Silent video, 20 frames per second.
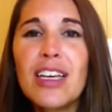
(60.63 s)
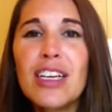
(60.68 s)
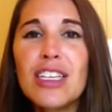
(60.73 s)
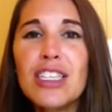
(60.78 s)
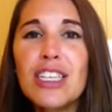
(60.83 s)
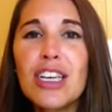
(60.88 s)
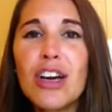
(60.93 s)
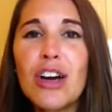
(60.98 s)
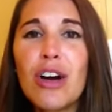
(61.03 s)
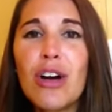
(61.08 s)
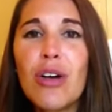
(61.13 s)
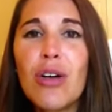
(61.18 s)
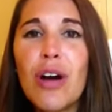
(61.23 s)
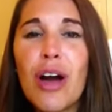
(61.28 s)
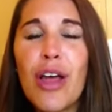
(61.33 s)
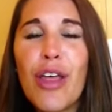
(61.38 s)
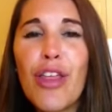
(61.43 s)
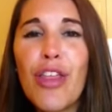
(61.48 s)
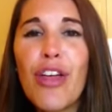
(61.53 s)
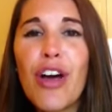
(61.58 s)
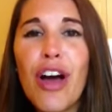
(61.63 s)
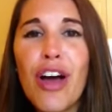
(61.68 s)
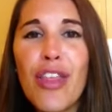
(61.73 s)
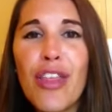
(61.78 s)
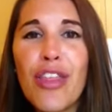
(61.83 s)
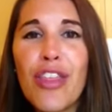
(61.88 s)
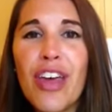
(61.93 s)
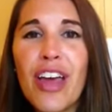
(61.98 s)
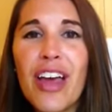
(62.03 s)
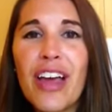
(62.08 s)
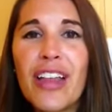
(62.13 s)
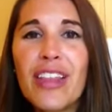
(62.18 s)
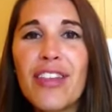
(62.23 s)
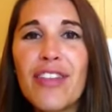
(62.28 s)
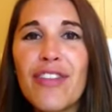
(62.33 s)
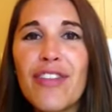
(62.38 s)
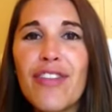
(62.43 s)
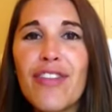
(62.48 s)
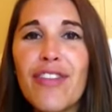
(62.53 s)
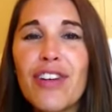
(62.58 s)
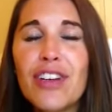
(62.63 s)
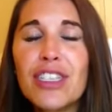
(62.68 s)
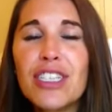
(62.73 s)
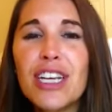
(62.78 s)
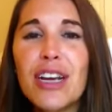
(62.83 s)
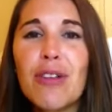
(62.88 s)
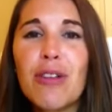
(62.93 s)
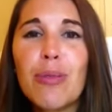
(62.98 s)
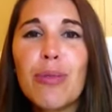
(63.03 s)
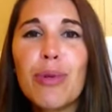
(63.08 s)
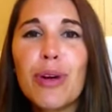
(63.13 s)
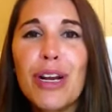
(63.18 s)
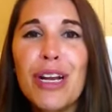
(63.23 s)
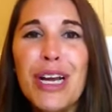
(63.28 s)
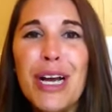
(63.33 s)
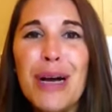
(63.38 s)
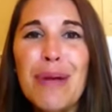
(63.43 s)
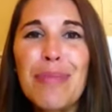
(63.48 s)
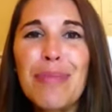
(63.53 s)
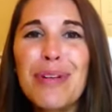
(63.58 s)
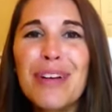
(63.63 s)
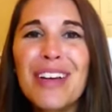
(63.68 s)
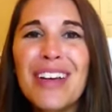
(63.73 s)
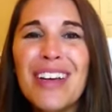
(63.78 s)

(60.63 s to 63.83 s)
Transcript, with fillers: So I thought that the first thing I would bring up